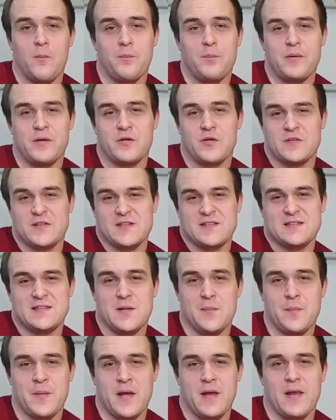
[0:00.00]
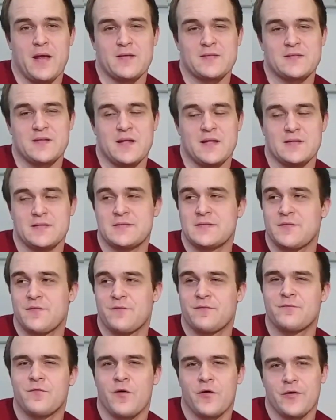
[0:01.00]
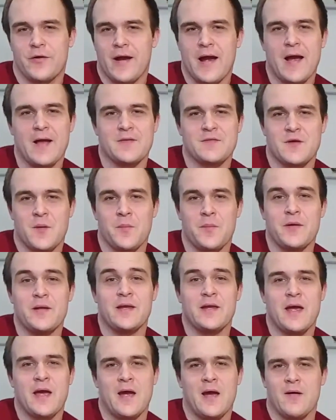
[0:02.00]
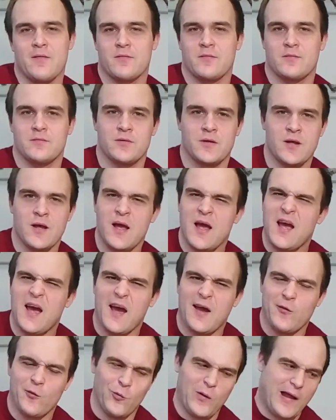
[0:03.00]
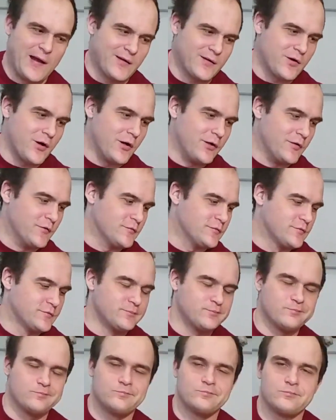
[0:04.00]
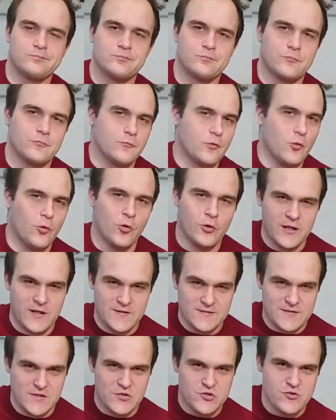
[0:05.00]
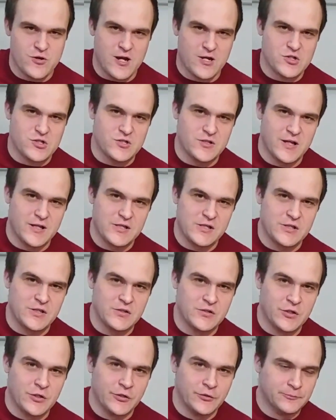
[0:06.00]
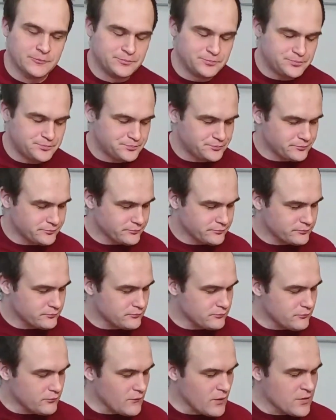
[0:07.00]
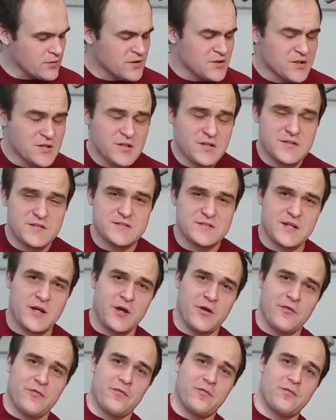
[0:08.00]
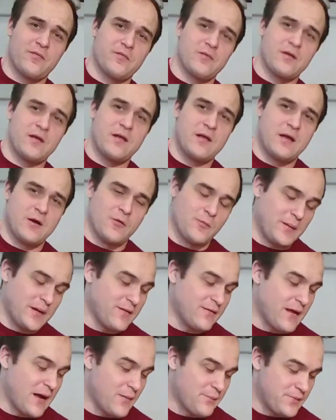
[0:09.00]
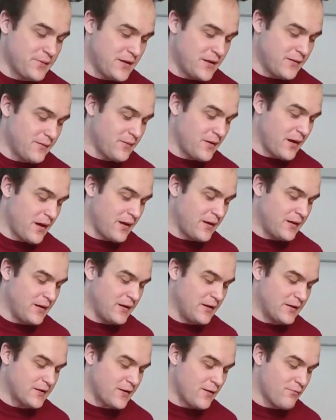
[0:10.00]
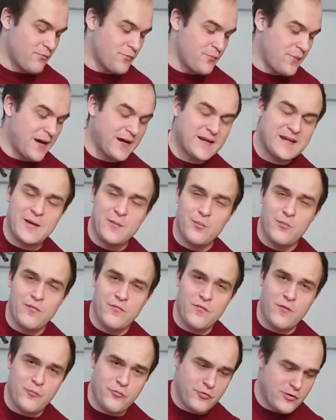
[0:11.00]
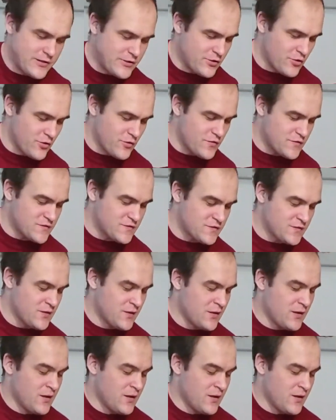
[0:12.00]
because it's the bit that says throw your hands up in the air and all that kind of audience interaction that you can do. So it'll be that bit, and then it comes back in with the pre-chorus,